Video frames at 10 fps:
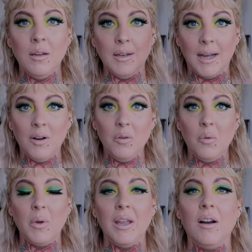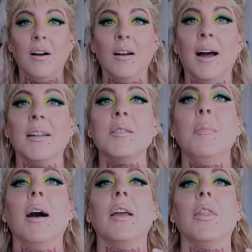Now we are at
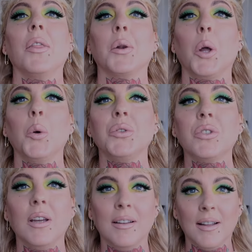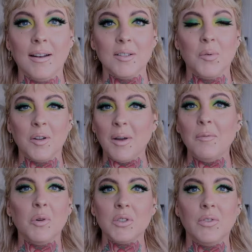my throat and that is one of my
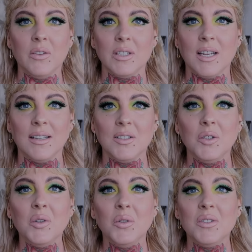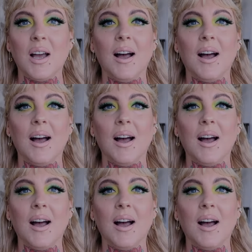most favorite tattoos.